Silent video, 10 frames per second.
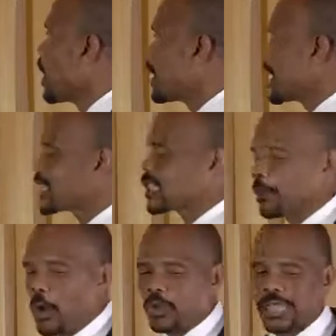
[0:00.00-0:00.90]
let us
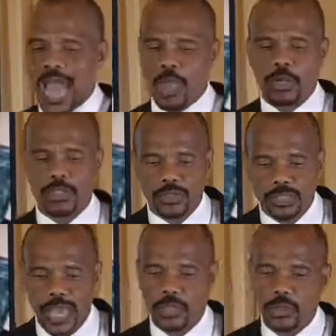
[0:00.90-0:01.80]
suppose I were to
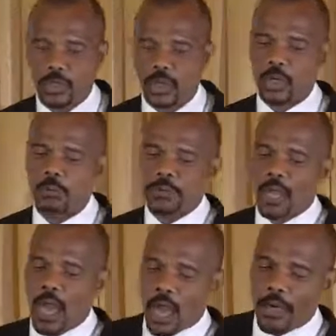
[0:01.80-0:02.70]
say to you
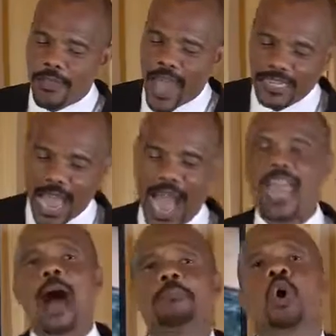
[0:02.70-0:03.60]
that I
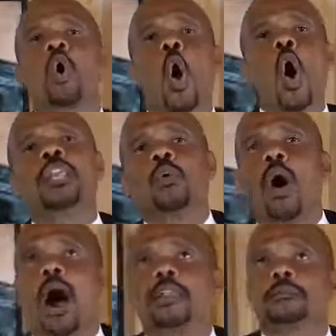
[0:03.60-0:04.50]
am the only
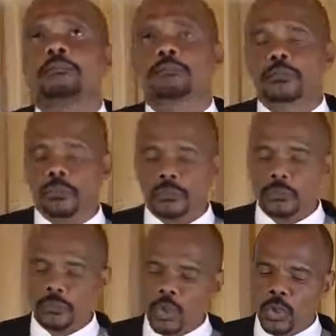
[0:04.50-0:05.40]
one
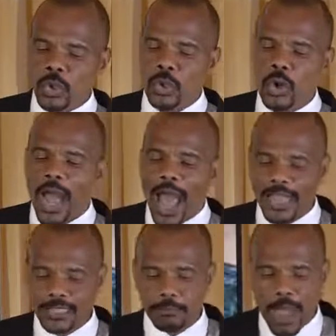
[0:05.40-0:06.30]
who has
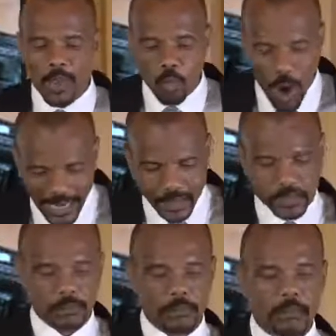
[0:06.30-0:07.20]
my wallet.
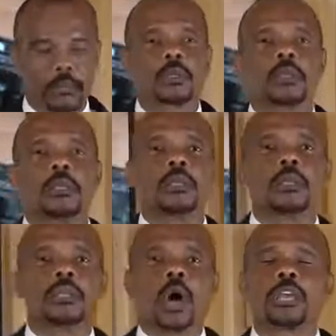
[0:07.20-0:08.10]

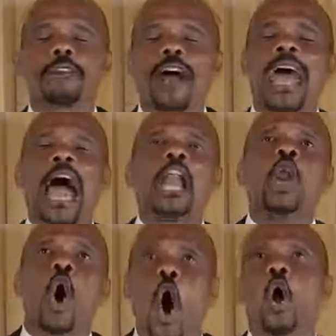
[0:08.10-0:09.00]
Now, if I
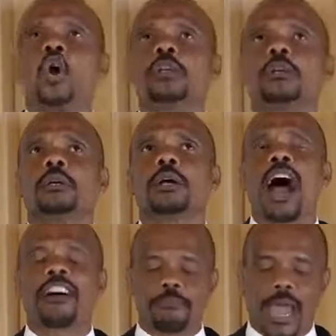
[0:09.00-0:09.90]
alone
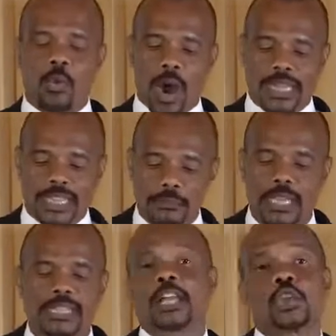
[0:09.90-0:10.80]
have my wallet, it
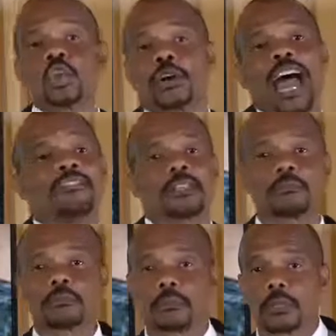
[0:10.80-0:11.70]
means that you don't have it.
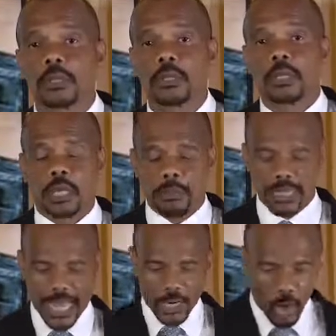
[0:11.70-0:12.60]
It means
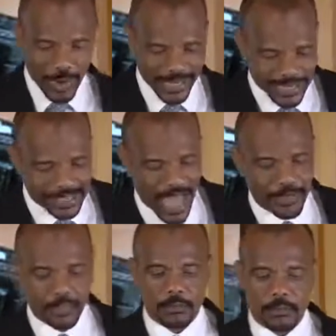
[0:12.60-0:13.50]
that no one else have
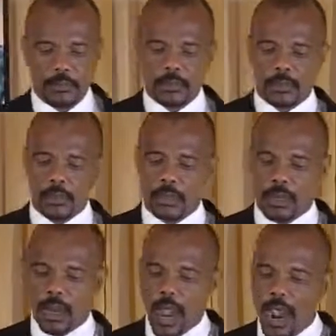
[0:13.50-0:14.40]
it.
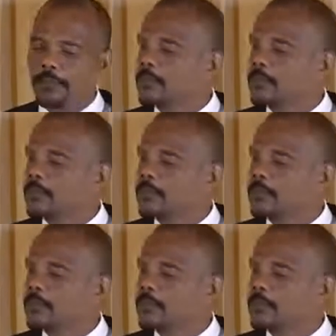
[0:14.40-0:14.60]
Huh?